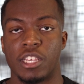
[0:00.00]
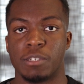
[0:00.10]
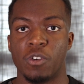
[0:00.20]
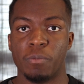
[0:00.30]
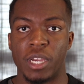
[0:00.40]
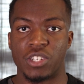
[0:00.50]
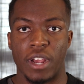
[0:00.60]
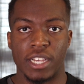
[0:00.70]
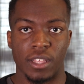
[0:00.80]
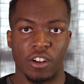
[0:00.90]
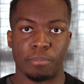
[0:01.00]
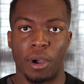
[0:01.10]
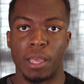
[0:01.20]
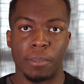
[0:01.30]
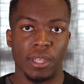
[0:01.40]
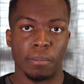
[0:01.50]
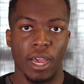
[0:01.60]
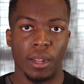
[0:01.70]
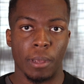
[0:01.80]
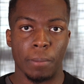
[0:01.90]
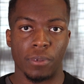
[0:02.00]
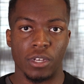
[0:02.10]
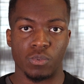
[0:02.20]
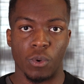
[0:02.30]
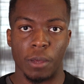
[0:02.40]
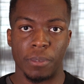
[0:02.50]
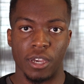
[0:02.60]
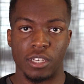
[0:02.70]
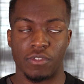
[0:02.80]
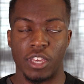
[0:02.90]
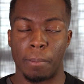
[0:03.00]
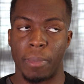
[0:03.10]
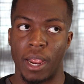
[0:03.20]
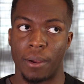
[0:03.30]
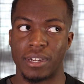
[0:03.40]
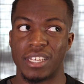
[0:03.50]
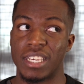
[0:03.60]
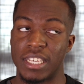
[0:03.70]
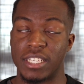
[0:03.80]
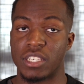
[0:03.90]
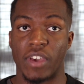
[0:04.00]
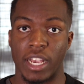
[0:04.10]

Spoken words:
This movement attracts a lot of bodybuilding-minded people as well because of the apparent ease of